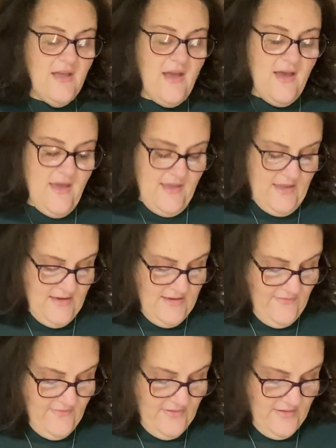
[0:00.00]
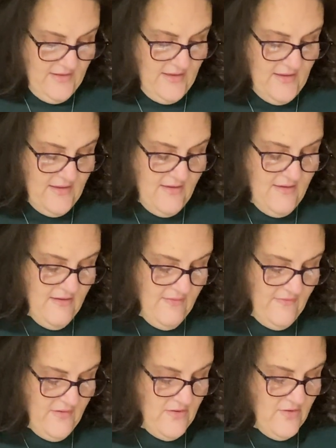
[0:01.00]
I can definitely
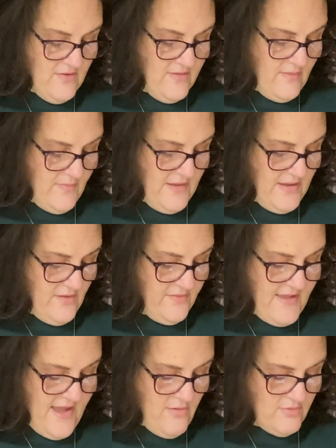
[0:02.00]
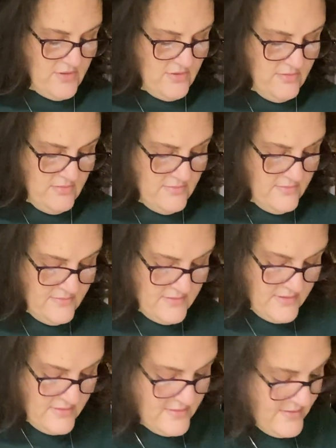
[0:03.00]
figure something else out.
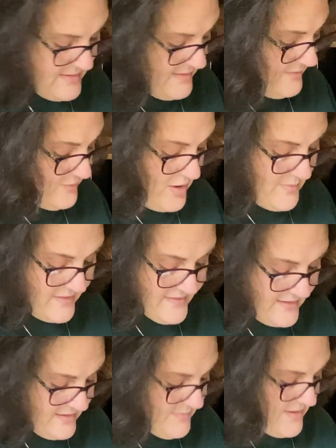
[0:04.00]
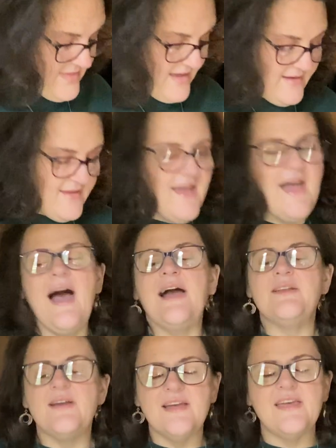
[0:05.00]
So I'm excited by that. I,
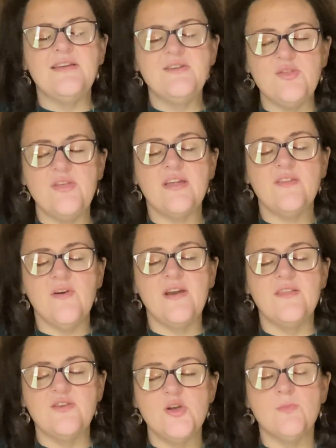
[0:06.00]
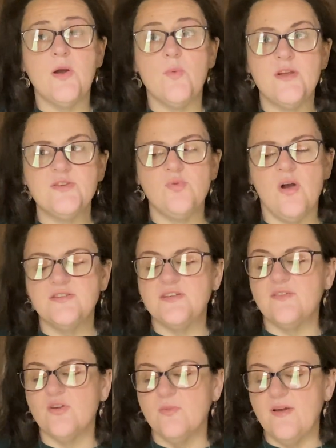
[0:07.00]
again, do think it's funny that 2 of my witch
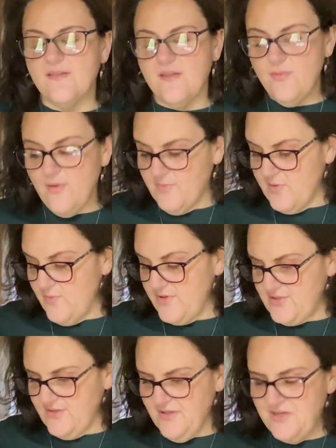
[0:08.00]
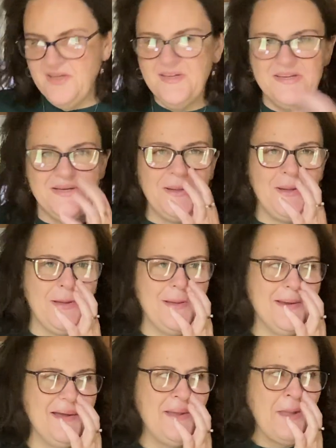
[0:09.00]
projects are basically pumpkin witches.
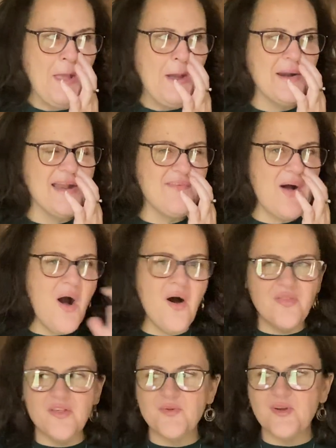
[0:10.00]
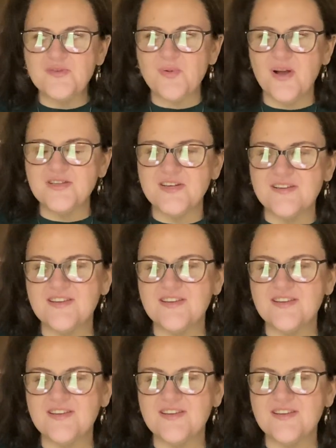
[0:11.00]
I have all these witch projects.